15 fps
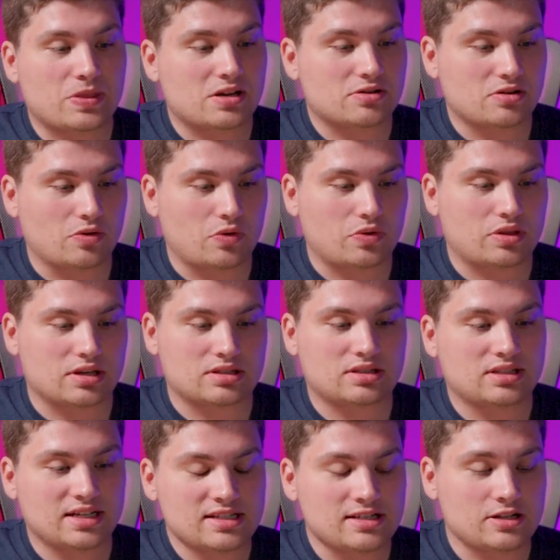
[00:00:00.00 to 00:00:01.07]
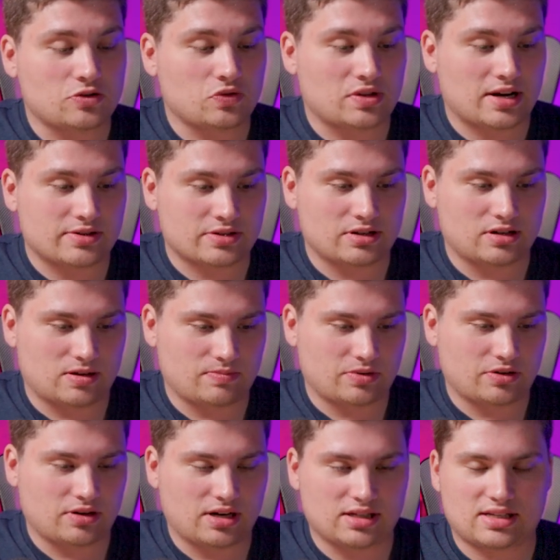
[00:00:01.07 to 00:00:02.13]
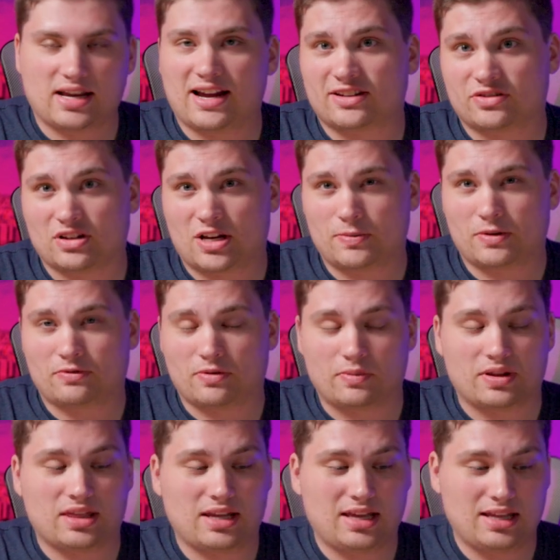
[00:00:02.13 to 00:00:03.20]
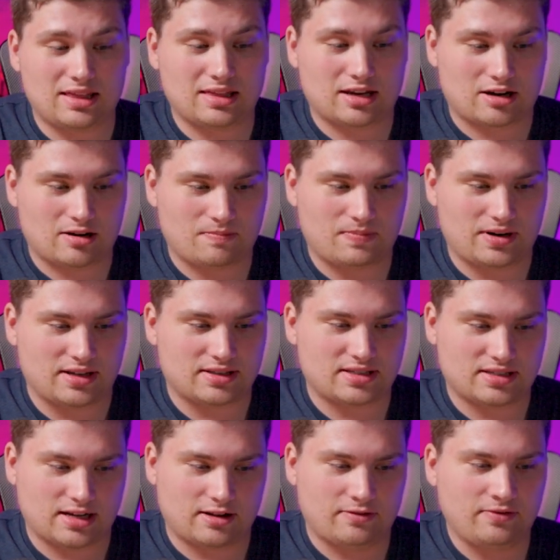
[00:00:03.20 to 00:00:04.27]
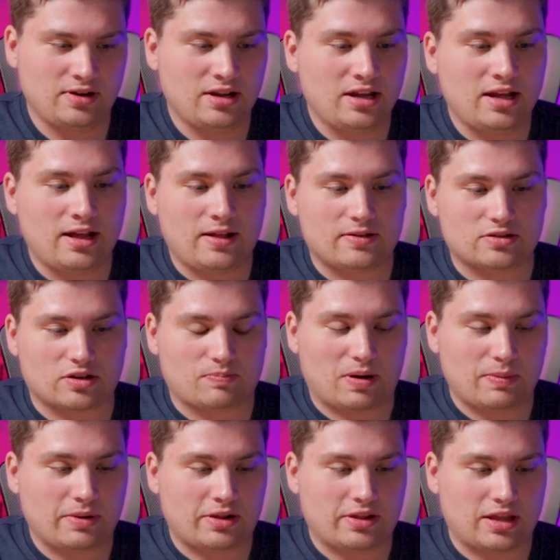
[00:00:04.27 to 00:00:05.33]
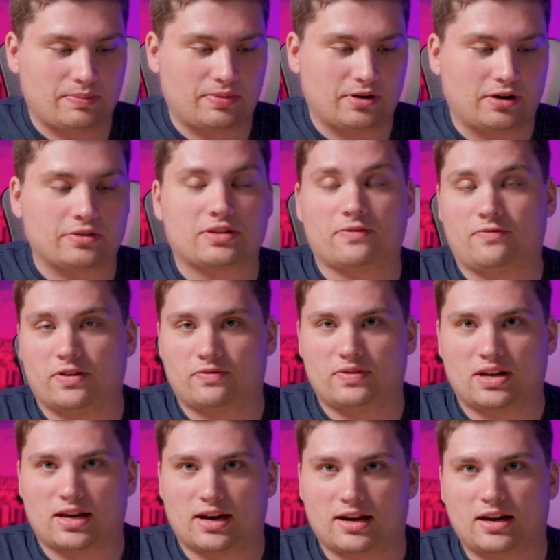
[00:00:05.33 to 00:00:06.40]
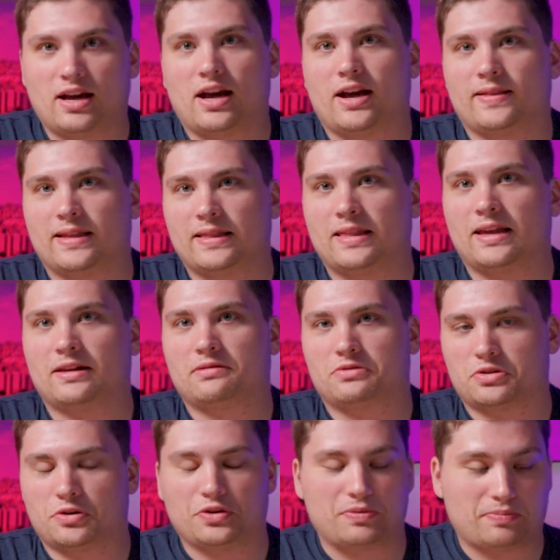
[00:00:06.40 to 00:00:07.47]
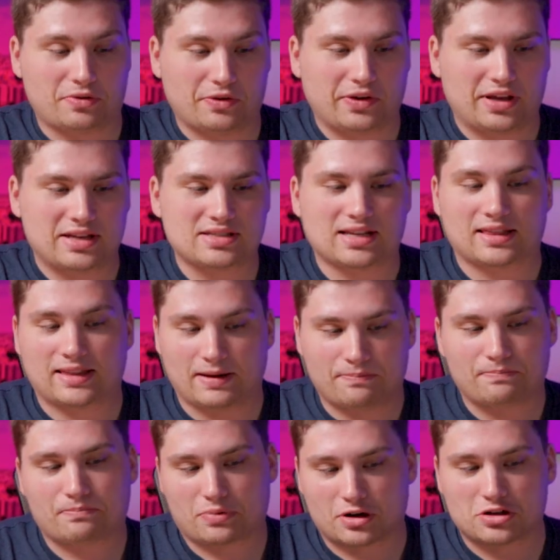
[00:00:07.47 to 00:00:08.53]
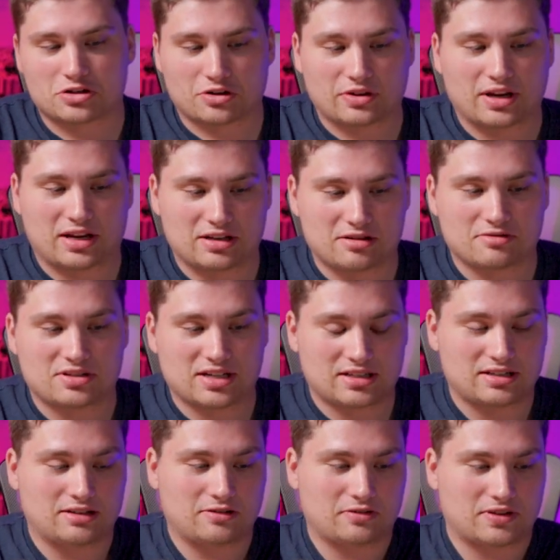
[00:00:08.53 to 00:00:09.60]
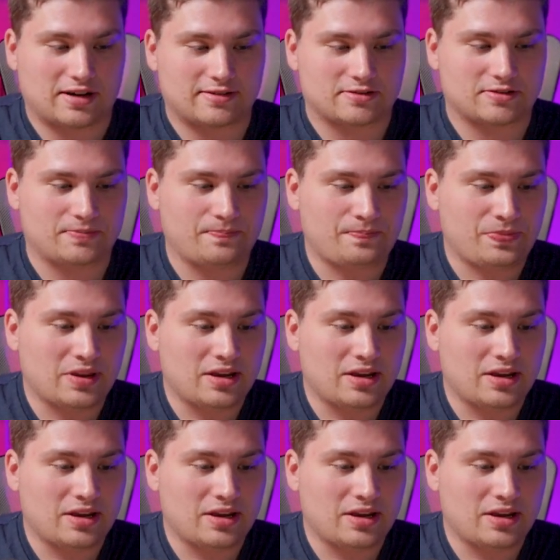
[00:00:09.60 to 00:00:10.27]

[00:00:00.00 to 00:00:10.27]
So this 62,000 number is actually coming from within the company itself. So publicly they put out the 50K, and then they told employees that they're pretty sure they can do 62,000.